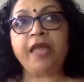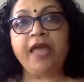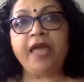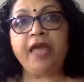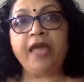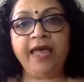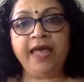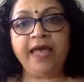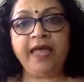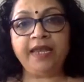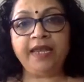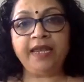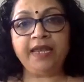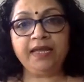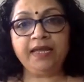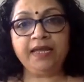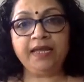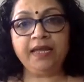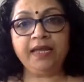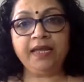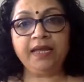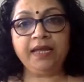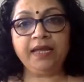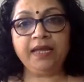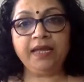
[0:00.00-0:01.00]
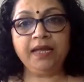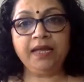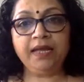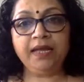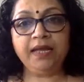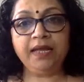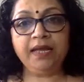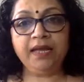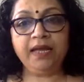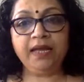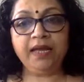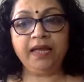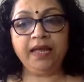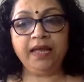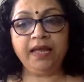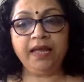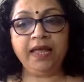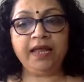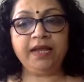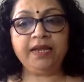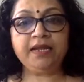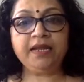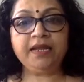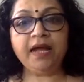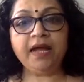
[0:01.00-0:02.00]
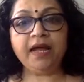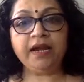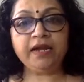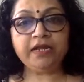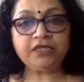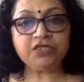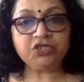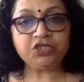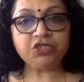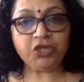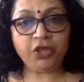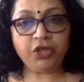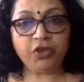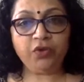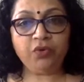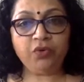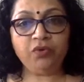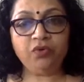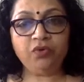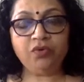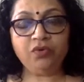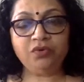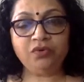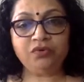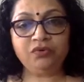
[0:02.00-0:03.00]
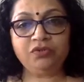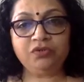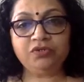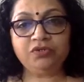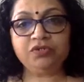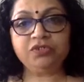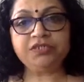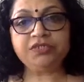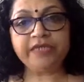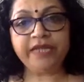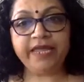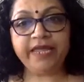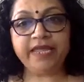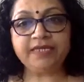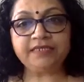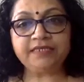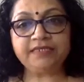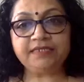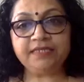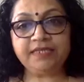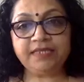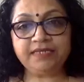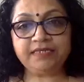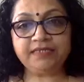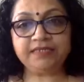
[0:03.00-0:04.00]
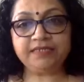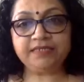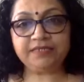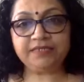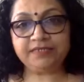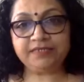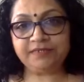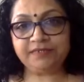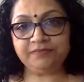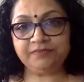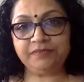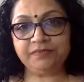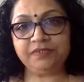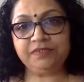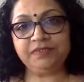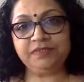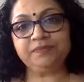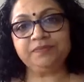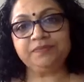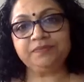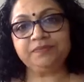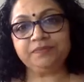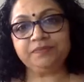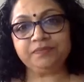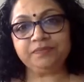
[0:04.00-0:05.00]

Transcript: and encourage you to change these systems.